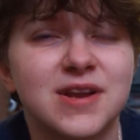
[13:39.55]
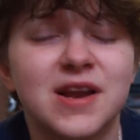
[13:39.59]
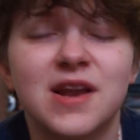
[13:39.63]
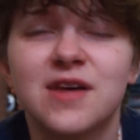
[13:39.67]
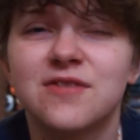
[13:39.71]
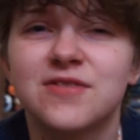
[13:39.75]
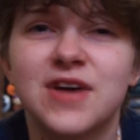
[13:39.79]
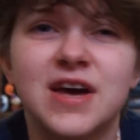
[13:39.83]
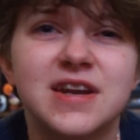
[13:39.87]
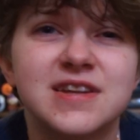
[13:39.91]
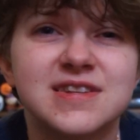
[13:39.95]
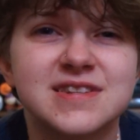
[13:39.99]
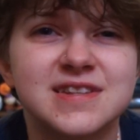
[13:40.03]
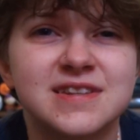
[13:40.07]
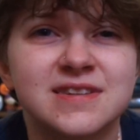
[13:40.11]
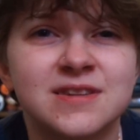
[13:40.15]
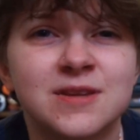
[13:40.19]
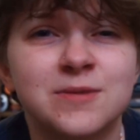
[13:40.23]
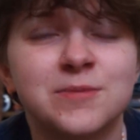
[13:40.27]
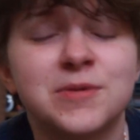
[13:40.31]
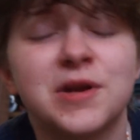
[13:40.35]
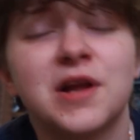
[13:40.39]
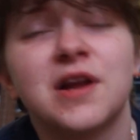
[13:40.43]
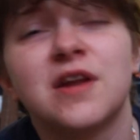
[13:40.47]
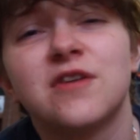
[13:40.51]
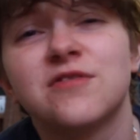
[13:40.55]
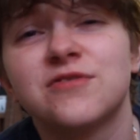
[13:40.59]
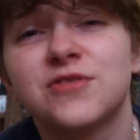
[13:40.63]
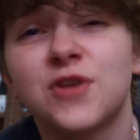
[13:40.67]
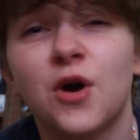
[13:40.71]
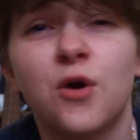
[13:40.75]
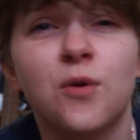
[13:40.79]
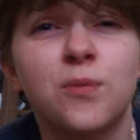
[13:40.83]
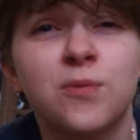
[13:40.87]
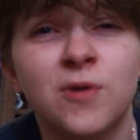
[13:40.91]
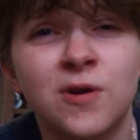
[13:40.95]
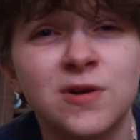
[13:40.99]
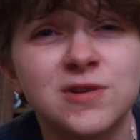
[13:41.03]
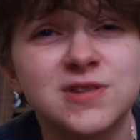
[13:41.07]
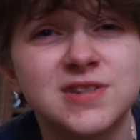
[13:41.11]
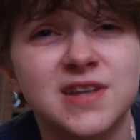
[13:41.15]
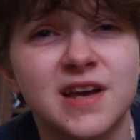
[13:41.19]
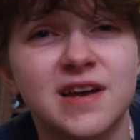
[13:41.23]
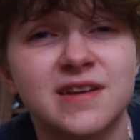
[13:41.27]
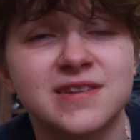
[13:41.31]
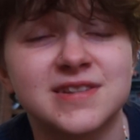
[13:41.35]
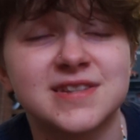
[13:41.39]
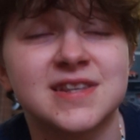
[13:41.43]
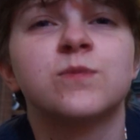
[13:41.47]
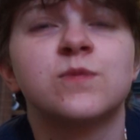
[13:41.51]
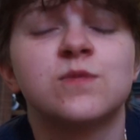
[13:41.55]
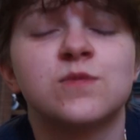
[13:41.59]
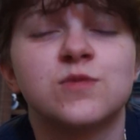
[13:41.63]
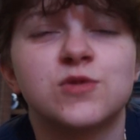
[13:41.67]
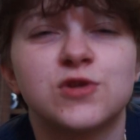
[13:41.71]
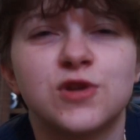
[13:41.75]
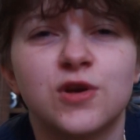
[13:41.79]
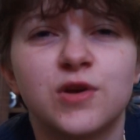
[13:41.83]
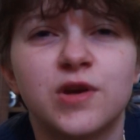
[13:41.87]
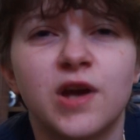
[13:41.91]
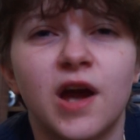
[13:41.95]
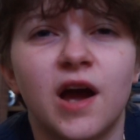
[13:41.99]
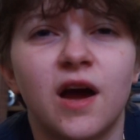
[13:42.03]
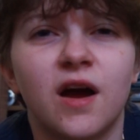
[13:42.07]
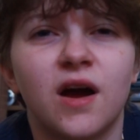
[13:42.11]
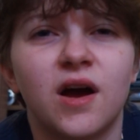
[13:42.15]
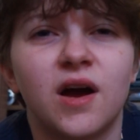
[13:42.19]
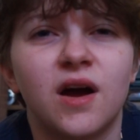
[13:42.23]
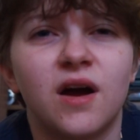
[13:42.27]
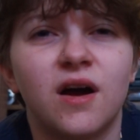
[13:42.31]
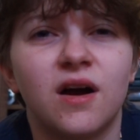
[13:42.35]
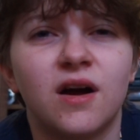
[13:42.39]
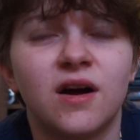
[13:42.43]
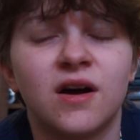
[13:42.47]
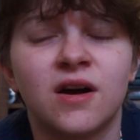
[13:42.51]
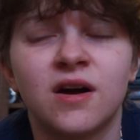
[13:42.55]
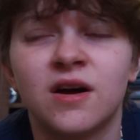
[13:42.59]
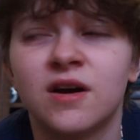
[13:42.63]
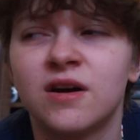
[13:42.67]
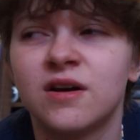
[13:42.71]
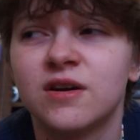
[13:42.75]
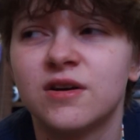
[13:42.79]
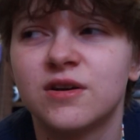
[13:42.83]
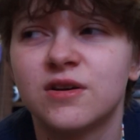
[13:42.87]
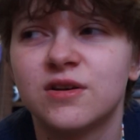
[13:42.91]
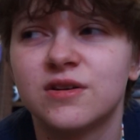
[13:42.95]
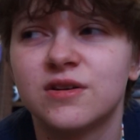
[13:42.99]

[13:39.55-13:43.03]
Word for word: and I love editing them and I love the whole process. So yeah, uh,